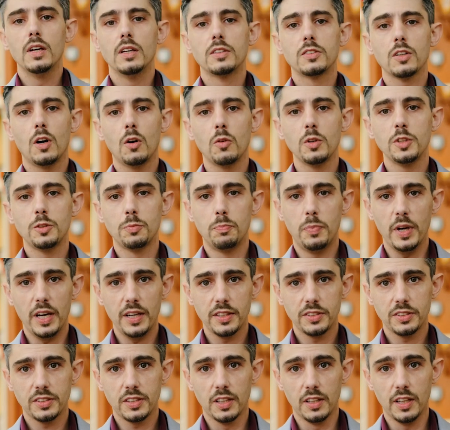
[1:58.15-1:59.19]
It's always
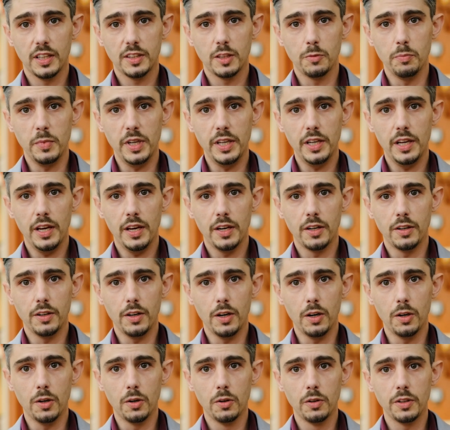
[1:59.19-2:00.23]
best to let the mediator
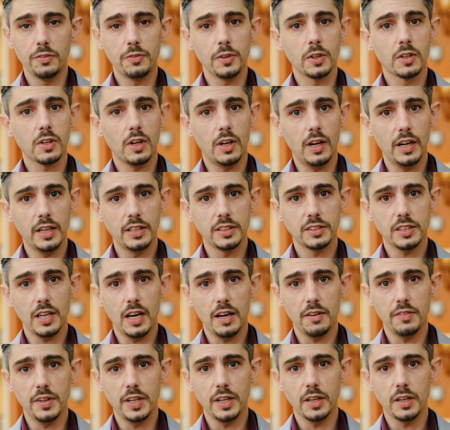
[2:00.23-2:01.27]
know if your client is
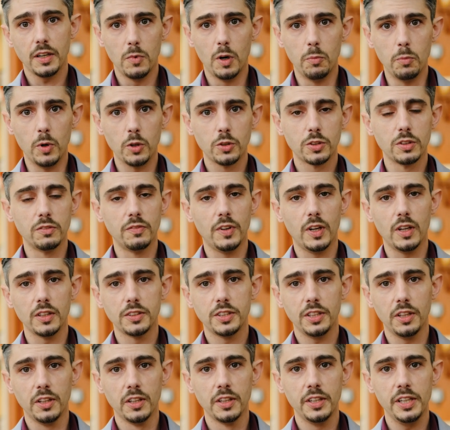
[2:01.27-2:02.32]
having emotional
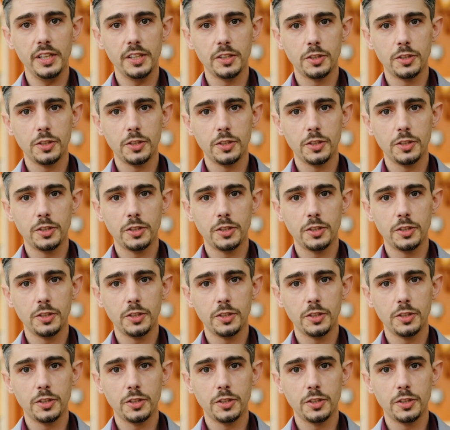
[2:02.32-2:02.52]
volatility